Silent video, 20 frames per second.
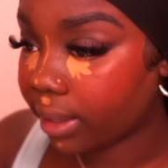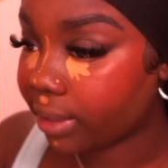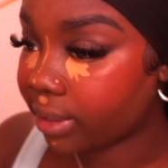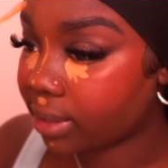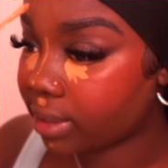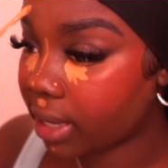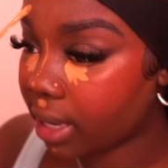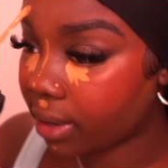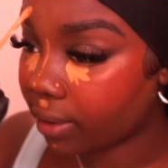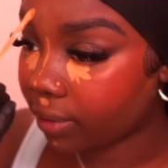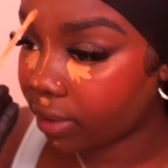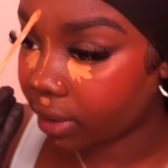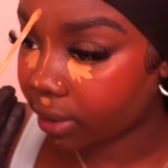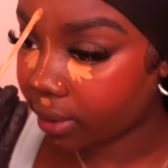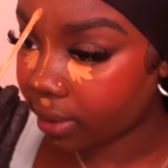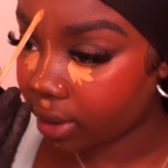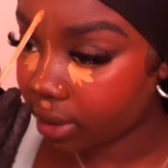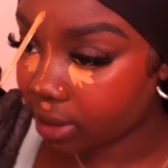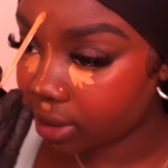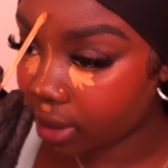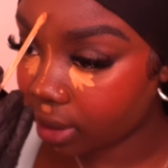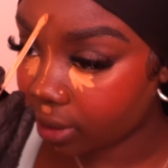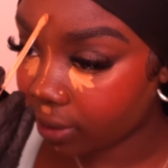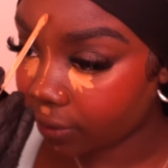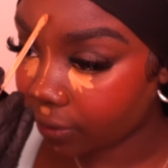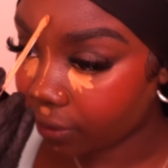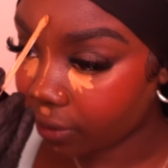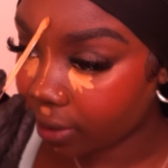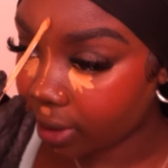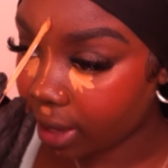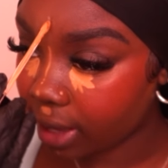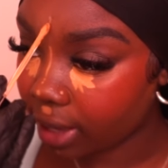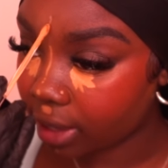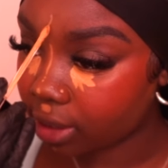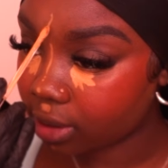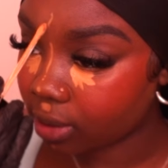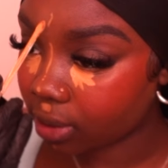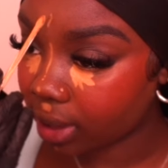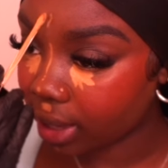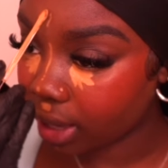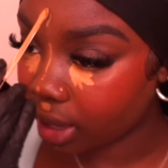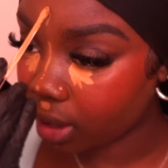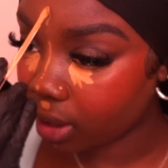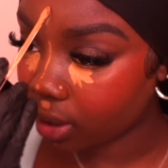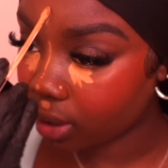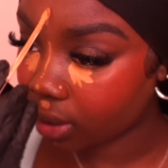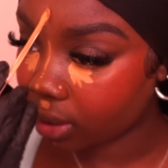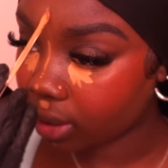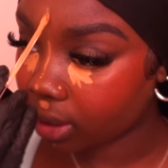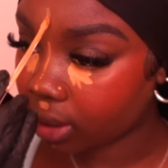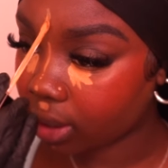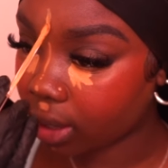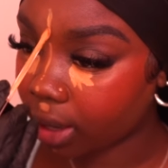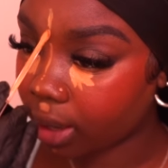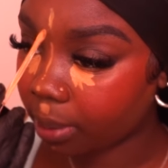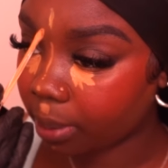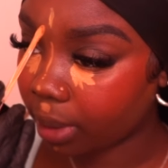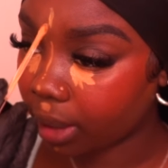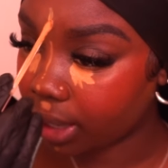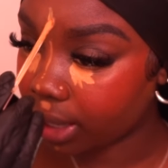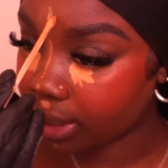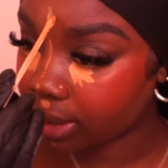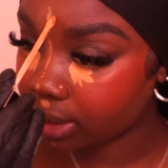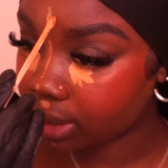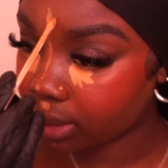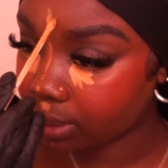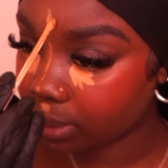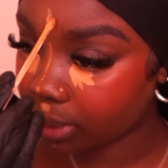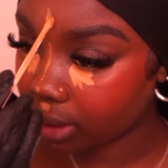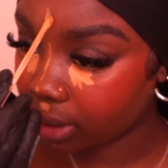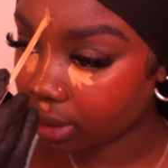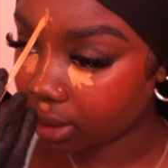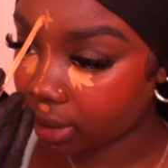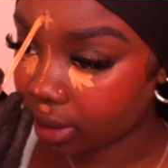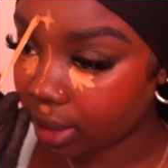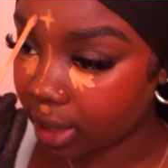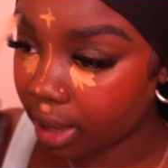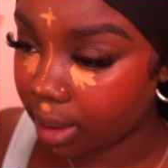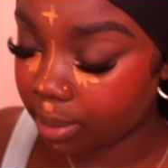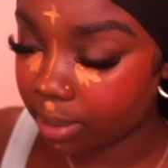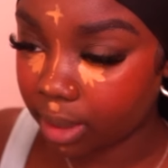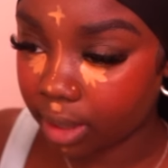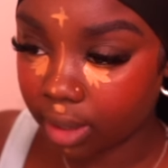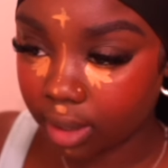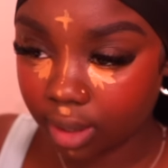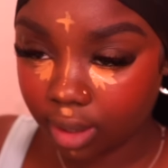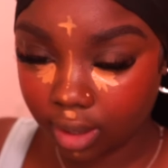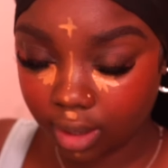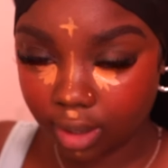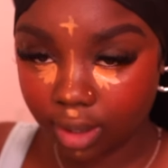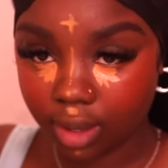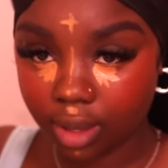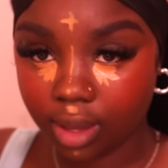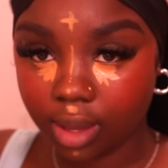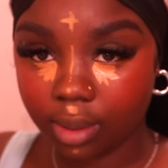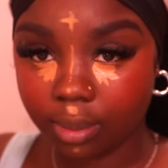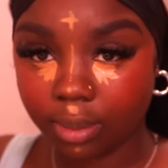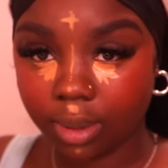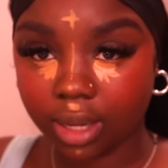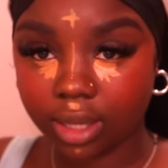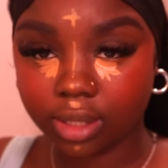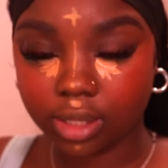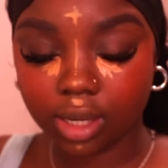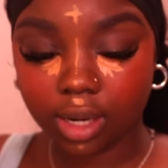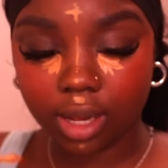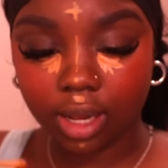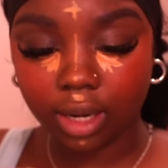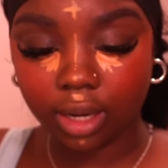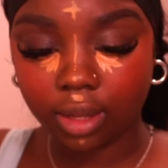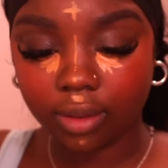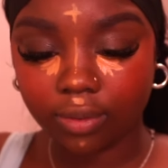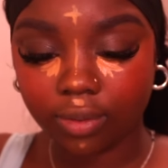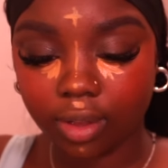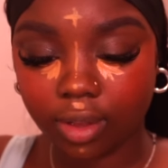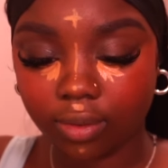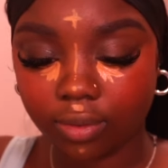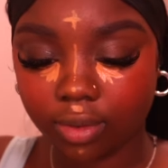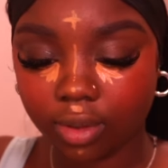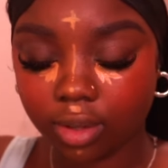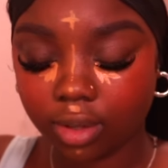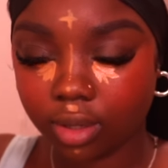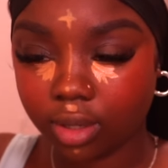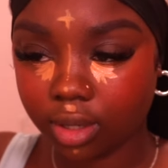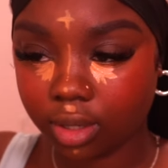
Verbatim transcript: A sign of the cross on the forehead so that God can bless me. Get me. I'm blessed and highly favored.